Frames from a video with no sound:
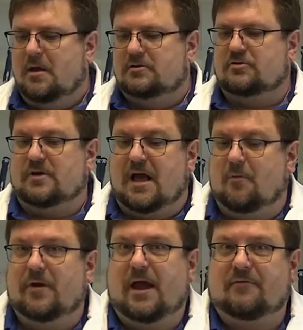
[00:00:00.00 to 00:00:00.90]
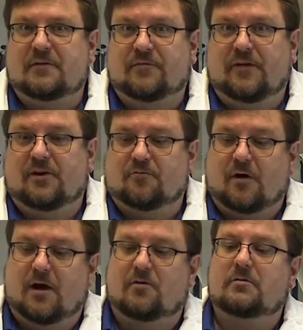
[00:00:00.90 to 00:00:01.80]
So now we have to figure
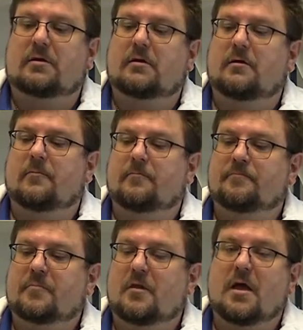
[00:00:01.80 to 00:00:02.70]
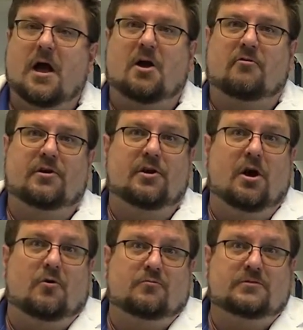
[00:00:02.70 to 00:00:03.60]
out our
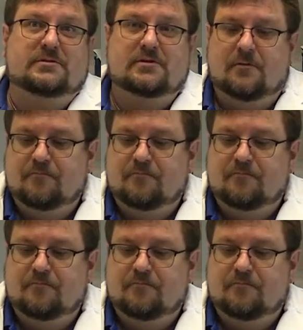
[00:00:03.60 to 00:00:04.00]
unknowns.